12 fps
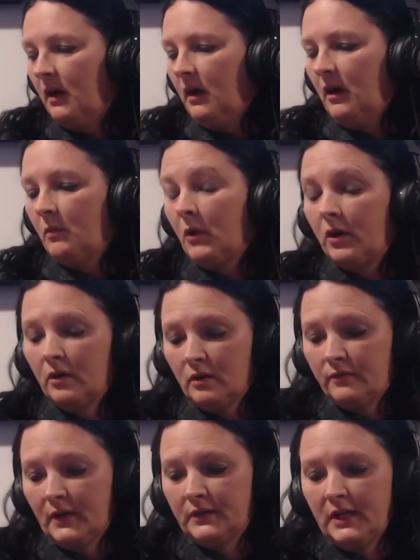Um, on her
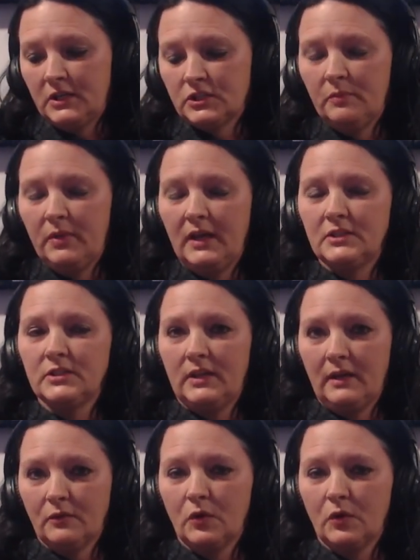foundation page that I've